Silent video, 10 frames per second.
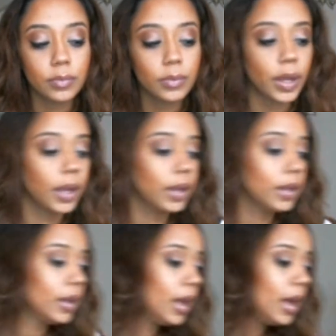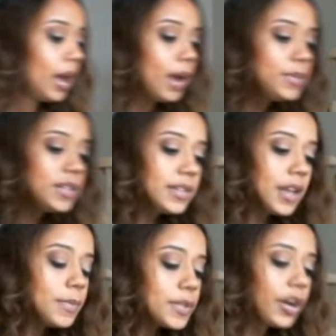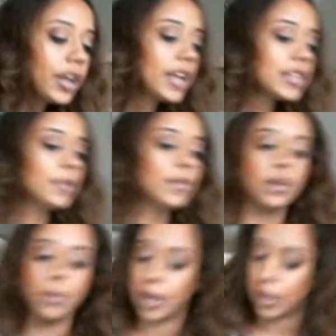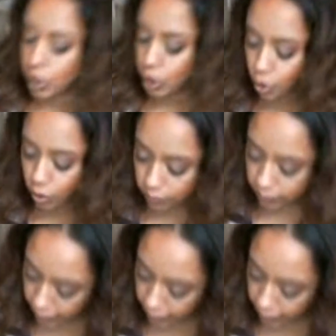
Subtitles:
Okay, I'm sorry guys, I'm gonna make a note of